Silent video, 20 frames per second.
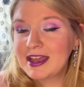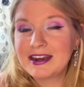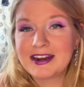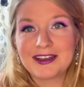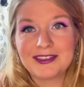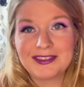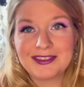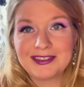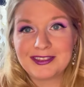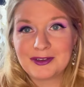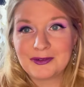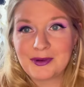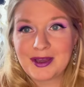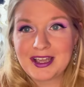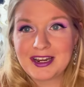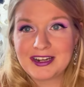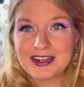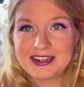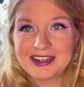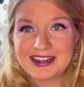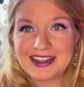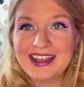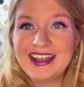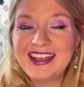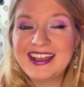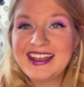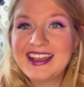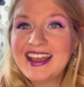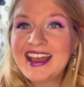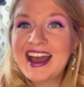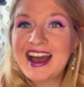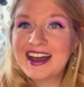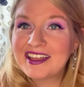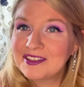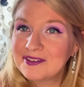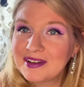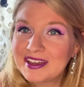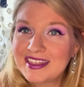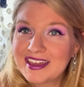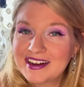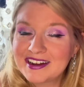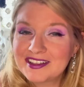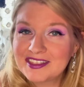And on the way there